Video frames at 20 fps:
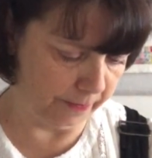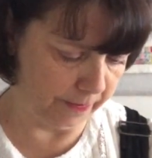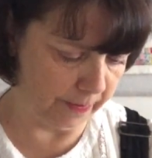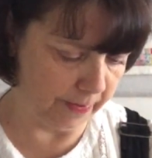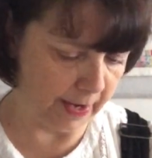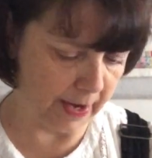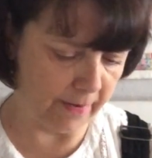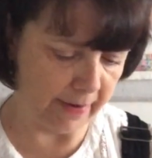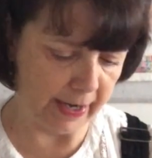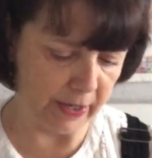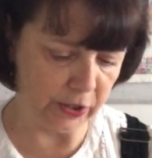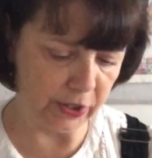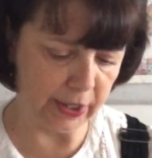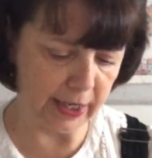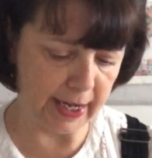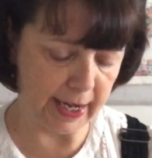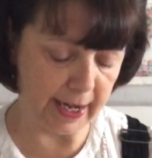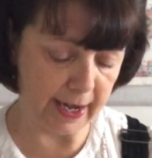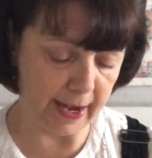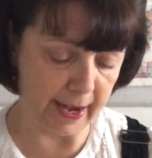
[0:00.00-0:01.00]
they're
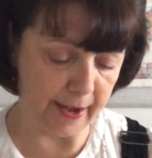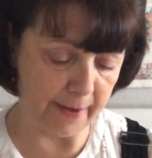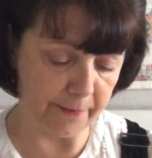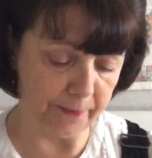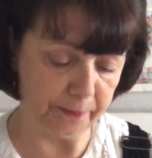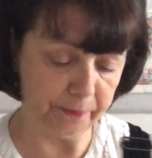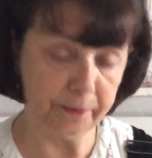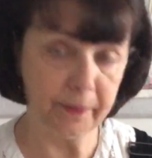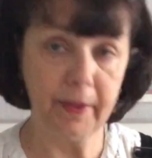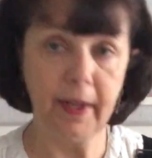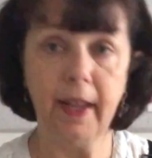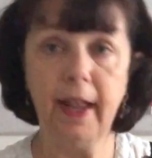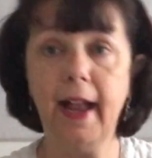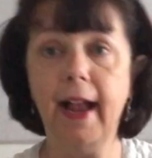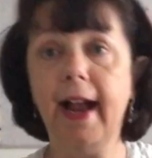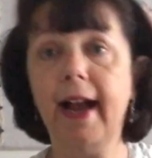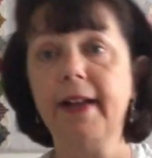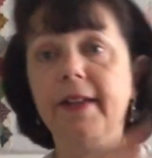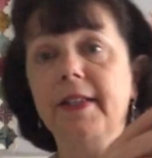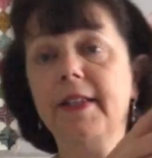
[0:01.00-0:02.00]
actually
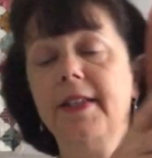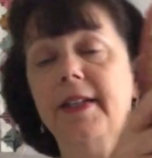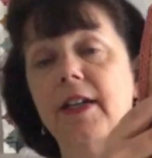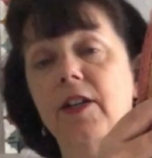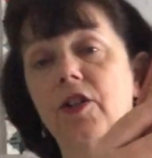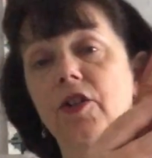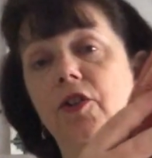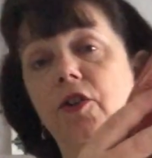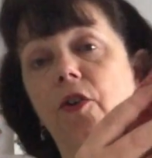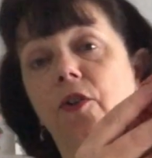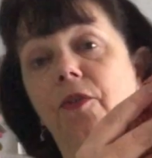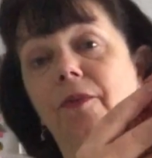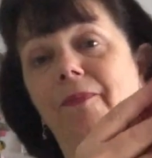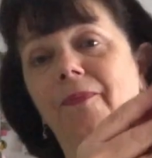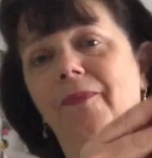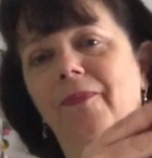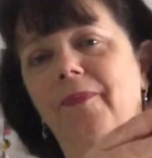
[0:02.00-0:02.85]
hand stitched on